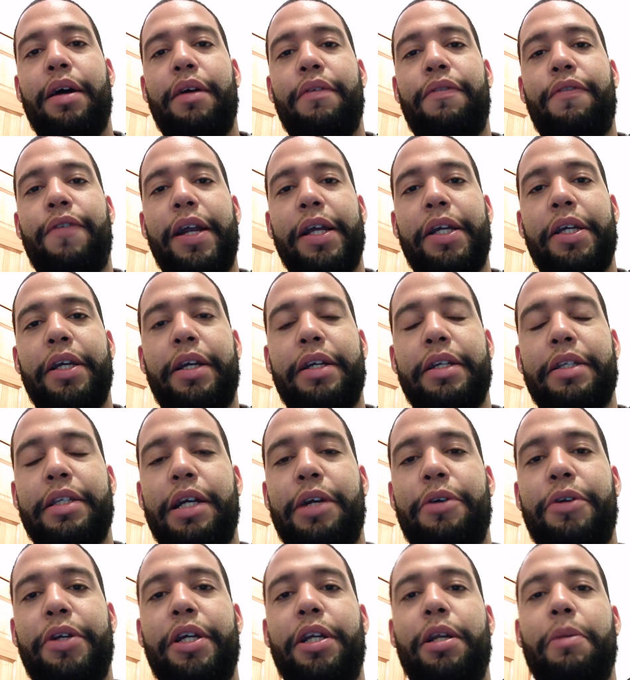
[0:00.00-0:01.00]
Frankie
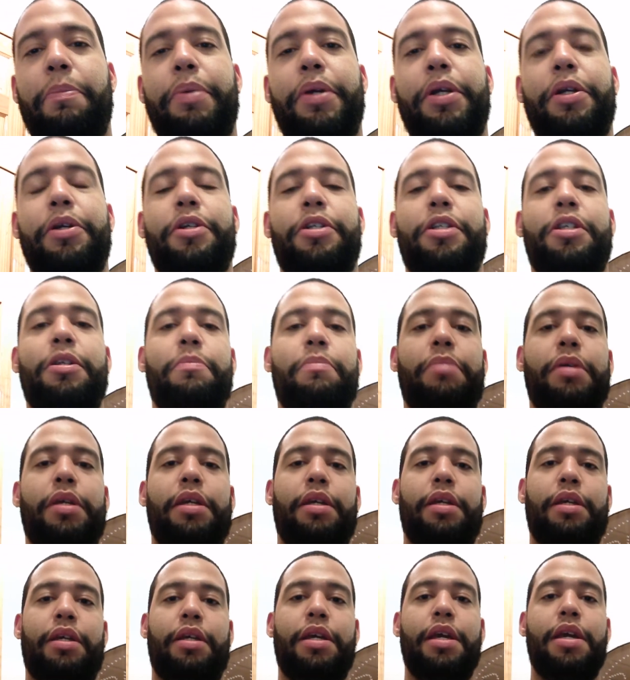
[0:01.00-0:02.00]
Kazarian appeared to
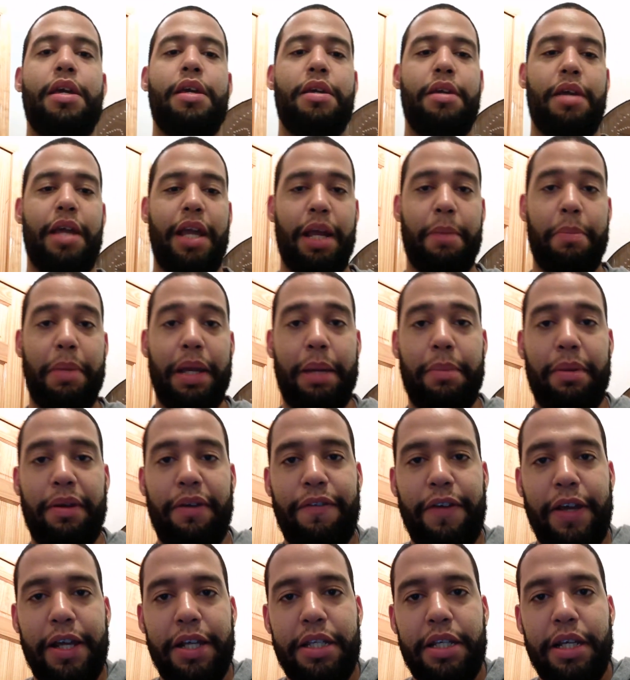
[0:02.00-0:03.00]
be a
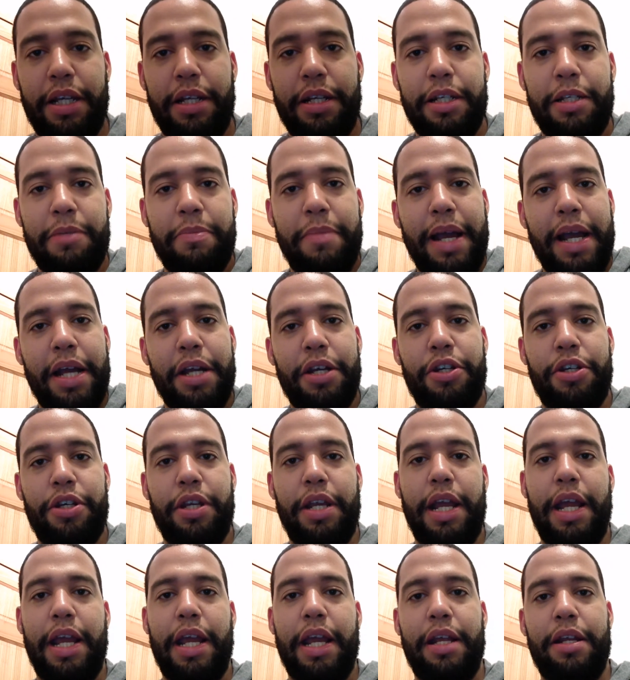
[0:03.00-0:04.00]
babyface in this match,
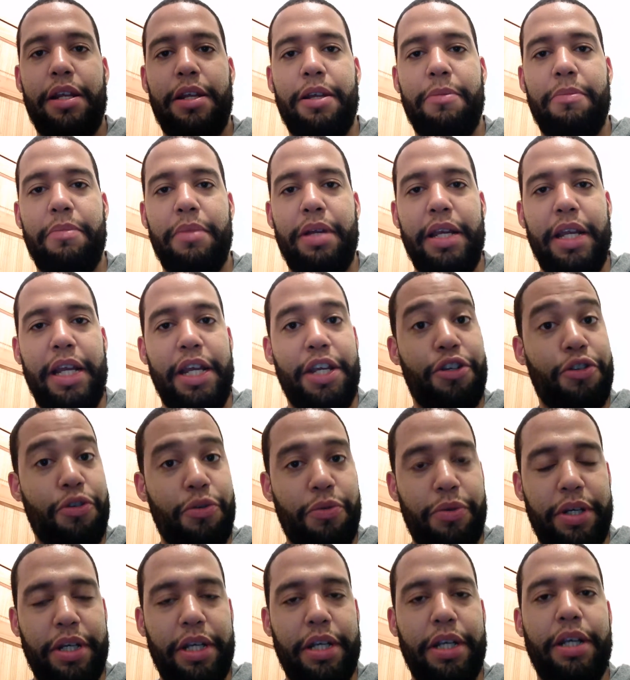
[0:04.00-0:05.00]
and the
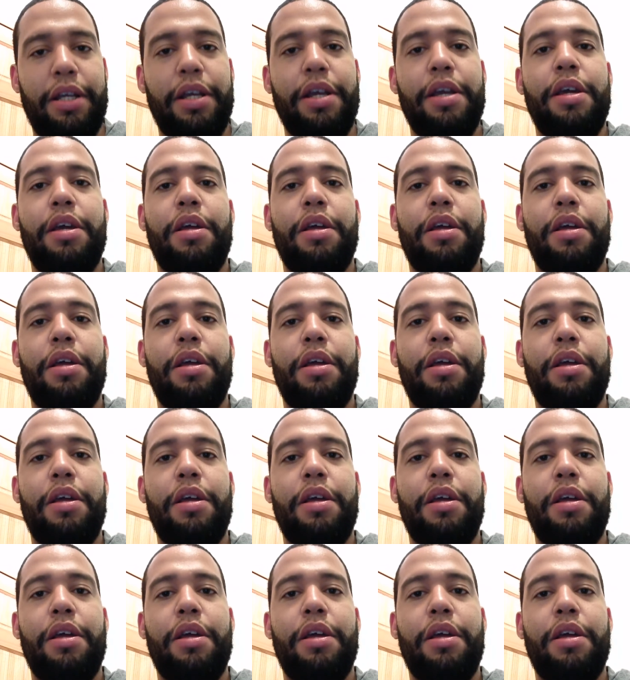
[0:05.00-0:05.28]
Menagerie